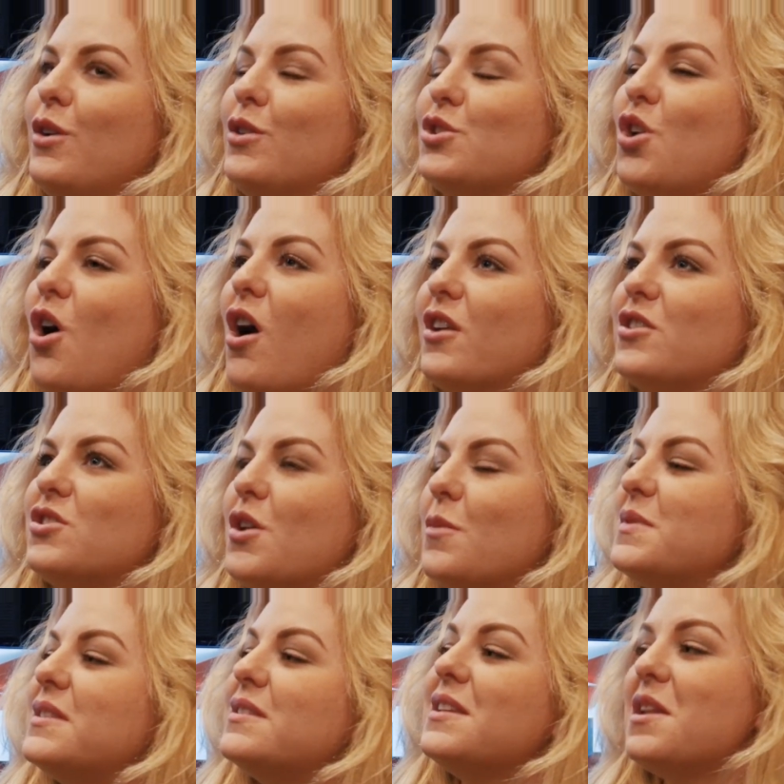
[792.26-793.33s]
charged
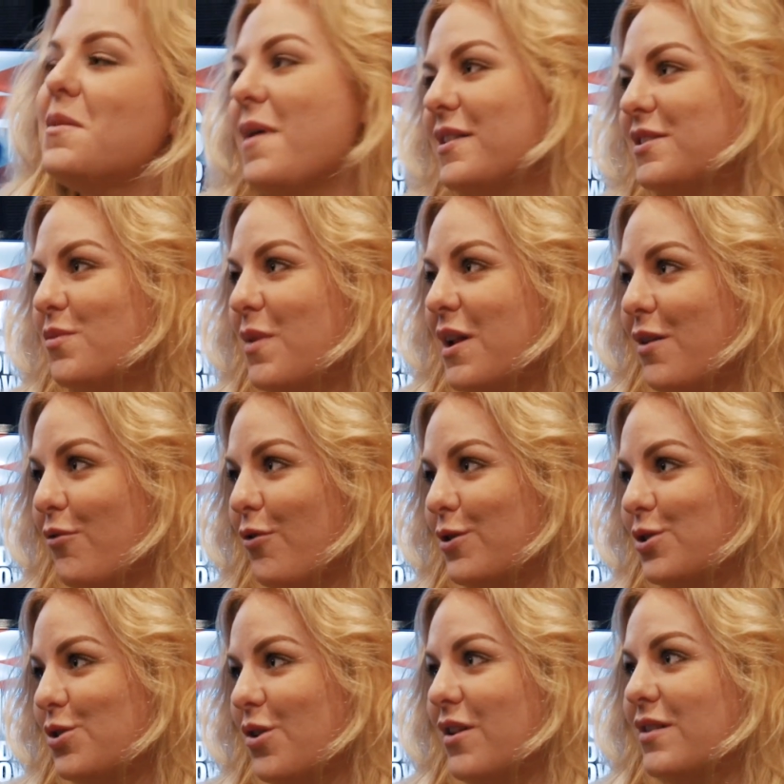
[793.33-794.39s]
obscene amounts of money for
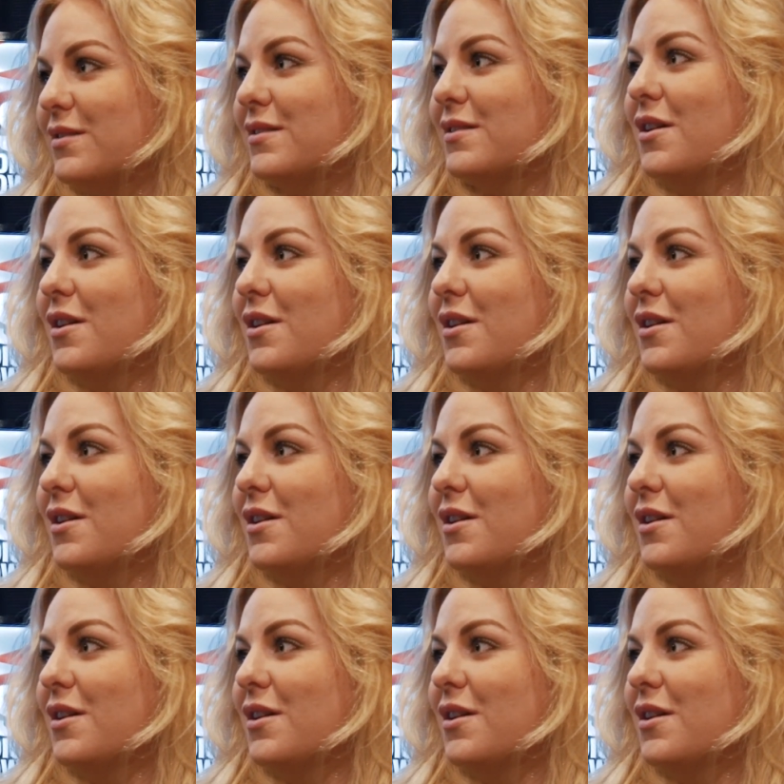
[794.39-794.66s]
insurance,